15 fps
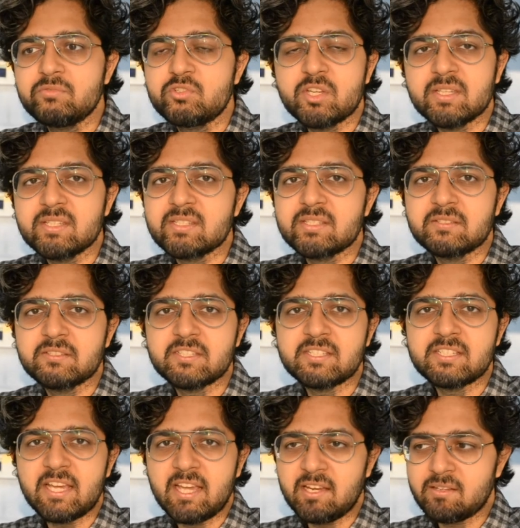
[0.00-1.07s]
just
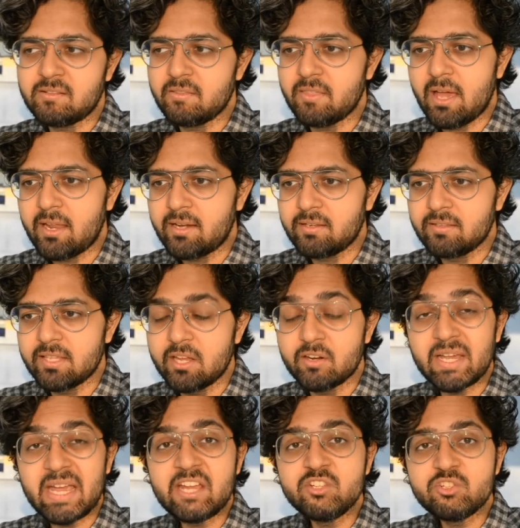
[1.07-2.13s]
state that they're
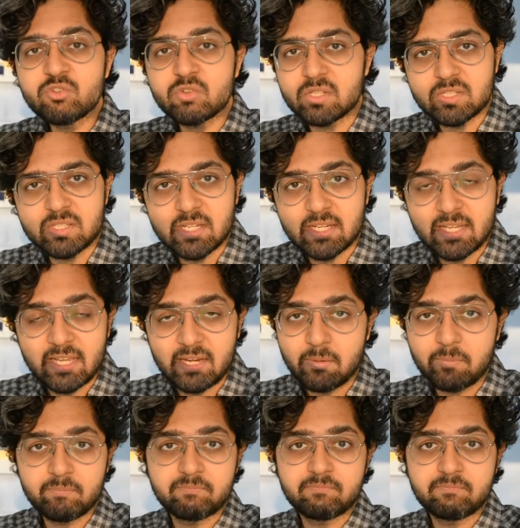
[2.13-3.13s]
interested in a